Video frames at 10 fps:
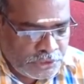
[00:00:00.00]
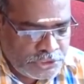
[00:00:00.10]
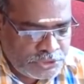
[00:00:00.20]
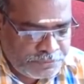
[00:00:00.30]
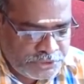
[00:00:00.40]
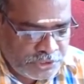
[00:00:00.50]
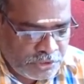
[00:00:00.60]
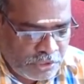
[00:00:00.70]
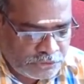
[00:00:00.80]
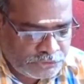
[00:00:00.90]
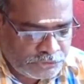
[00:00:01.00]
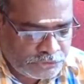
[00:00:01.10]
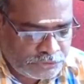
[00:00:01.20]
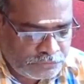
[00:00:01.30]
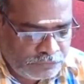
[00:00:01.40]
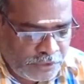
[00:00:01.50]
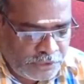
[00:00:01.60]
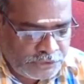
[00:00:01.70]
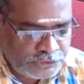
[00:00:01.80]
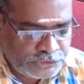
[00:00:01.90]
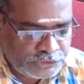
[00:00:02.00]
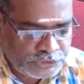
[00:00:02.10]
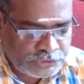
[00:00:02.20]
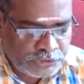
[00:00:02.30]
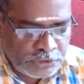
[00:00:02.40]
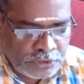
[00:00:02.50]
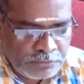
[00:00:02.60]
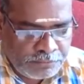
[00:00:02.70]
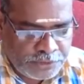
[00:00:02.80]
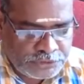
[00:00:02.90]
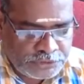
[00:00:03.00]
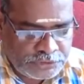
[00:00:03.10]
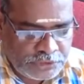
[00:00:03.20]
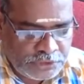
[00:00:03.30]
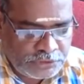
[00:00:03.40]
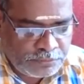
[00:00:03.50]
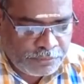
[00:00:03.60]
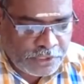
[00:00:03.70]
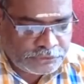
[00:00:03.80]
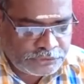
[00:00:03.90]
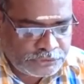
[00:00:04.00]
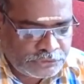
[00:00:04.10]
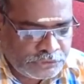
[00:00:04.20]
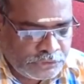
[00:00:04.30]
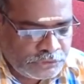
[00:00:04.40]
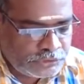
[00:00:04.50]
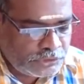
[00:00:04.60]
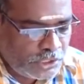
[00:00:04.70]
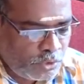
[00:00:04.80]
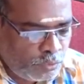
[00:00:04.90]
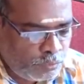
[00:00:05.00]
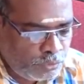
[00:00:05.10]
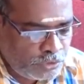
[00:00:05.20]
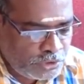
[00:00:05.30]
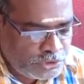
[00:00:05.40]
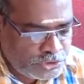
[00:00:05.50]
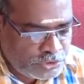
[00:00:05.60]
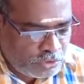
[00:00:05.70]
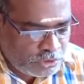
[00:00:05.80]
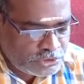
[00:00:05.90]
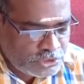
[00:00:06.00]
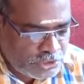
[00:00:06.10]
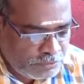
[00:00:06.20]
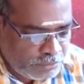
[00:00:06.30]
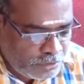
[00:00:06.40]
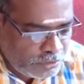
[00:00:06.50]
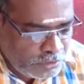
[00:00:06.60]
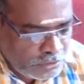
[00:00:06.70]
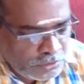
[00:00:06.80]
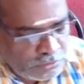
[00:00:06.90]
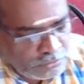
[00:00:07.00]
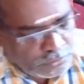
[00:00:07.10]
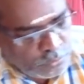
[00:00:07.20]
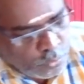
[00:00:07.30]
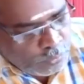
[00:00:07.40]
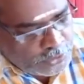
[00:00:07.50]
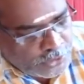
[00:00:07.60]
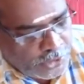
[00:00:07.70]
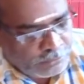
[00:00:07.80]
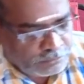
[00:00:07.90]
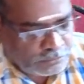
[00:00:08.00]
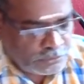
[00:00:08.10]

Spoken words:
special causes or variations present in the process, the output is not stable over time,